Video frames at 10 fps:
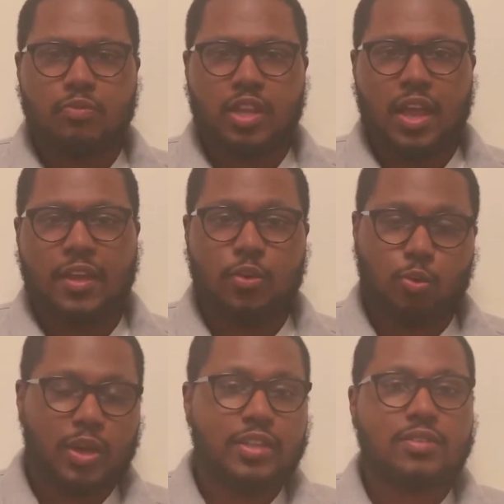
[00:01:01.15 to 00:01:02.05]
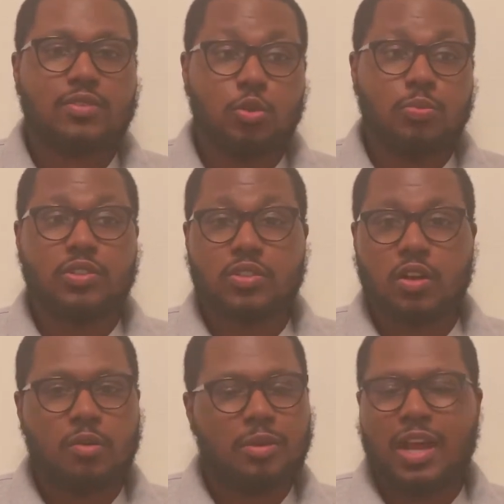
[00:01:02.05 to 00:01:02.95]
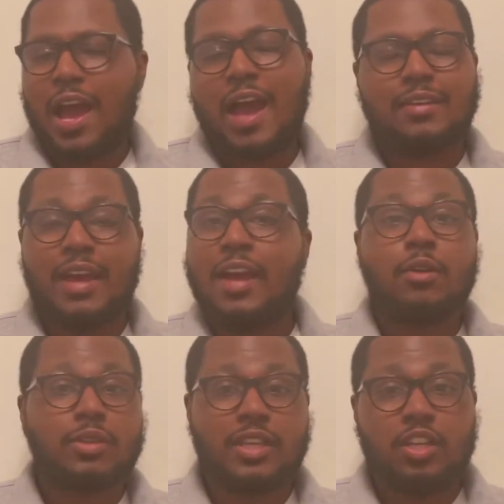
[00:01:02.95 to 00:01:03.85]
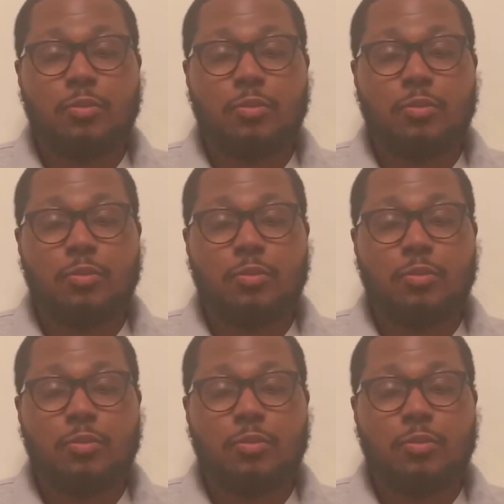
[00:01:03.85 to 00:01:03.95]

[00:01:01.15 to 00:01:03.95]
a great superstar, but I don't think he'll be a